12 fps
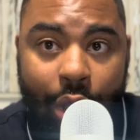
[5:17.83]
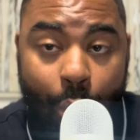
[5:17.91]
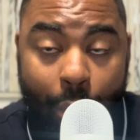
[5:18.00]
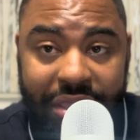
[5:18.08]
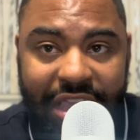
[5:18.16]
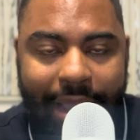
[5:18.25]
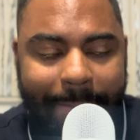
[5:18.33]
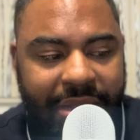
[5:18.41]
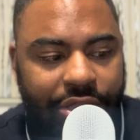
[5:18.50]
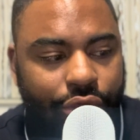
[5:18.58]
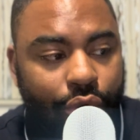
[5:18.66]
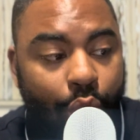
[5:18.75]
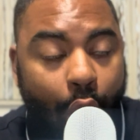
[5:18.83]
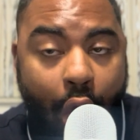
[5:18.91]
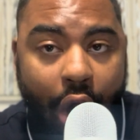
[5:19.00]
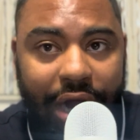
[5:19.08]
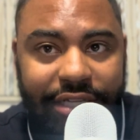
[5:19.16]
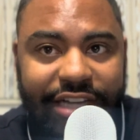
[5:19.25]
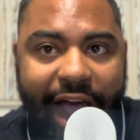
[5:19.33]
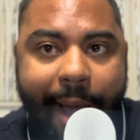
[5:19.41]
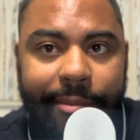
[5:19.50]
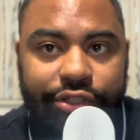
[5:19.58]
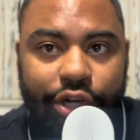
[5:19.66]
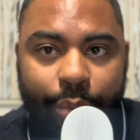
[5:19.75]
whether it be through hard
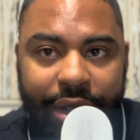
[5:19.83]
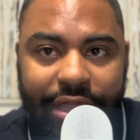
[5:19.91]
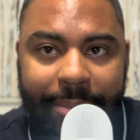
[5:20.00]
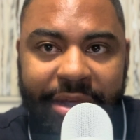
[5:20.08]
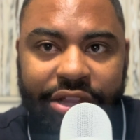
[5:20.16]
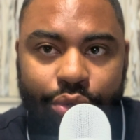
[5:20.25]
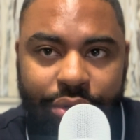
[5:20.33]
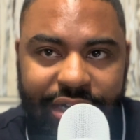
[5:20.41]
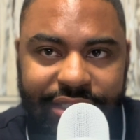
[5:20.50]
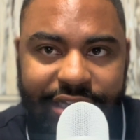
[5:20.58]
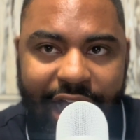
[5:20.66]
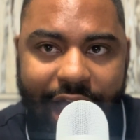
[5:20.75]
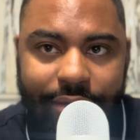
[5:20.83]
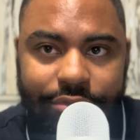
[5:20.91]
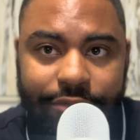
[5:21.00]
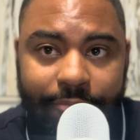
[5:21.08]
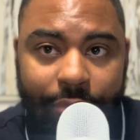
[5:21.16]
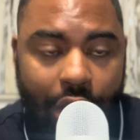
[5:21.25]
times or whether it be through good times,